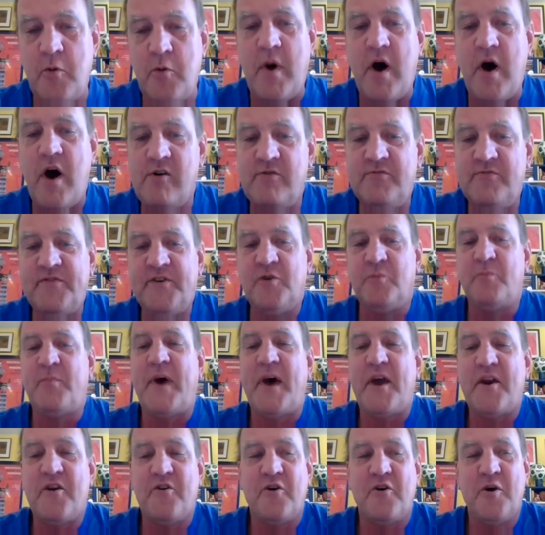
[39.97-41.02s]
I'll feel
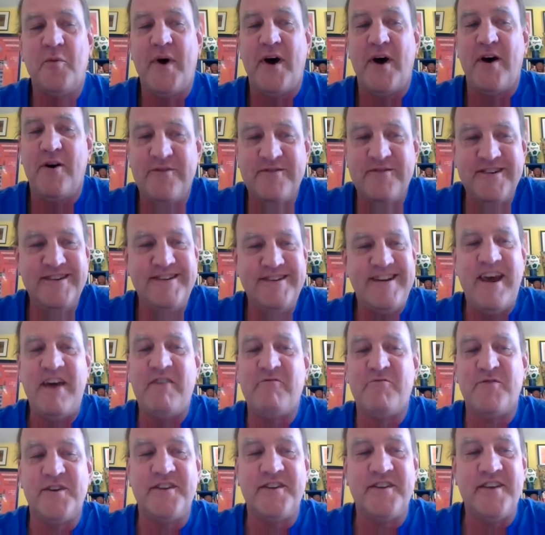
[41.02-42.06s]
better about
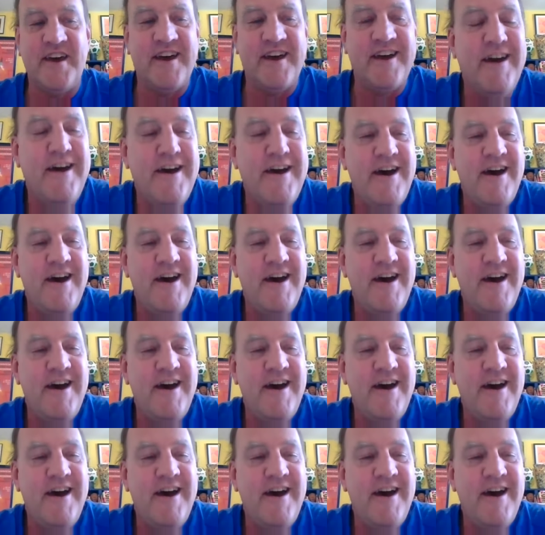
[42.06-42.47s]
everything.